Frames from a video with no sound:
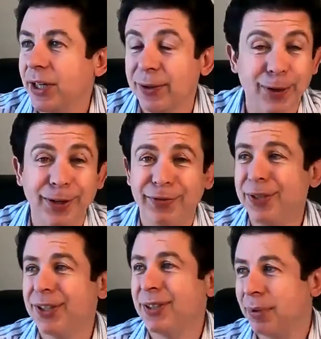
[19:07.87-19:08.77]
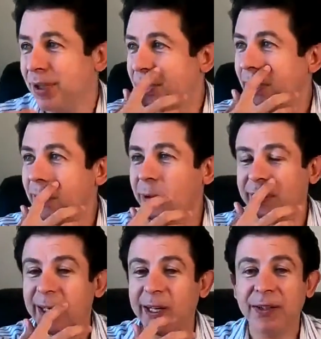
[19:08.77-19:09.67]
Or if you just appreciate the work
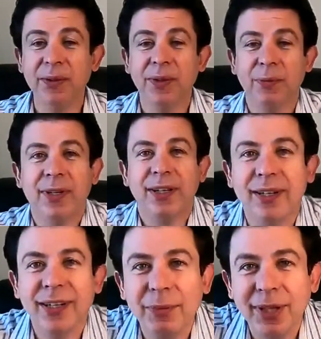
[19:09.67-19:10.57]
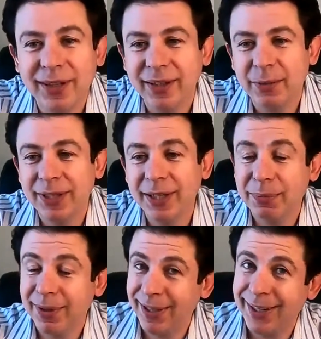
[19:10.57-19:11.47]
that I do and want to give me a little tip,
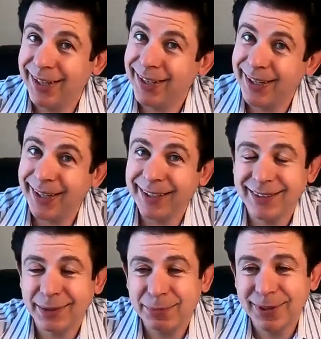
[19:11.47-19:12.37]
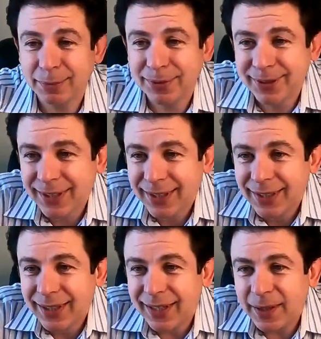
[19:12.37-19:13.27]
hey, I accept tips.
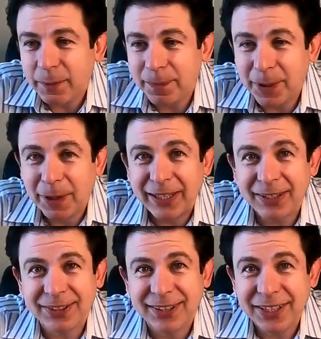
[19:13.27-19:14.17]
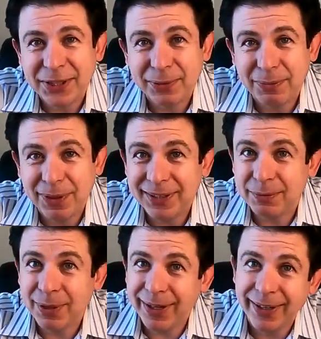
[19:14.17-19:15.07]
A consultation with me is
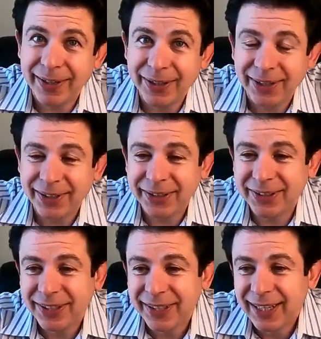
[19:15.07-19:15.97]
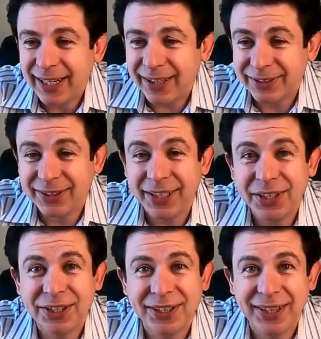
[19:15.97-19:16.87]
about $100. A
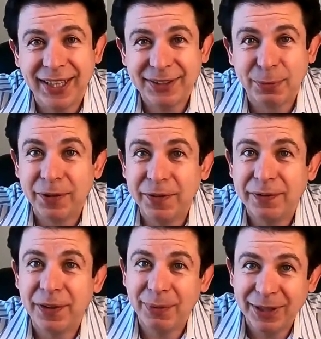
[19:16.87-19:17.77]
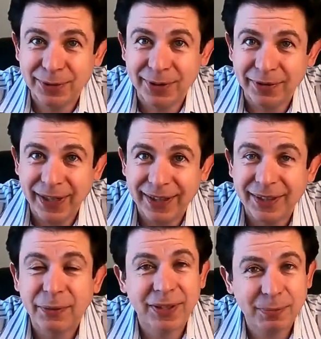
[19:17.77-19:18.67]
consultation that lasts more than 15 minutes with a vet,
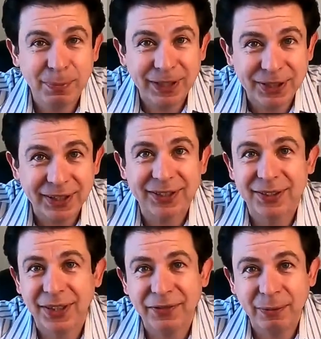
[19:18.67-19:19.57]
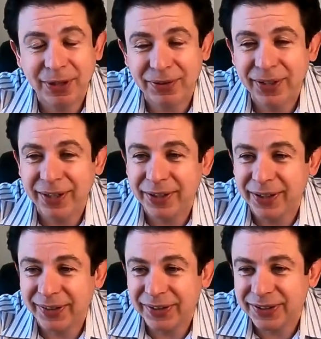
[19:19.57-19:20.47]
with a specialist, is often about
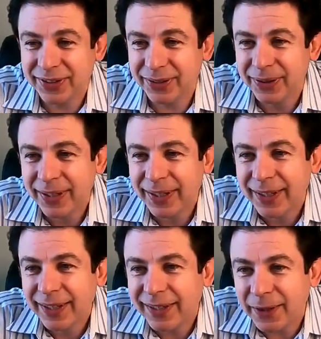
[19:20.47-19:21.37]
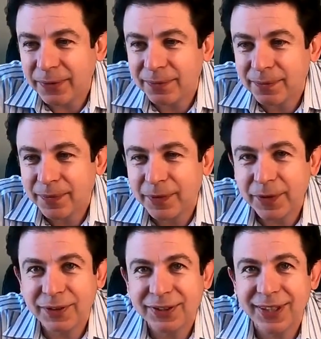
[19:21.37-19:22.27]
$300. So,
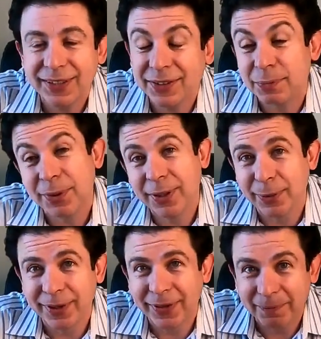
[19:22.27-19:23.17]
50 cents is probably worth it.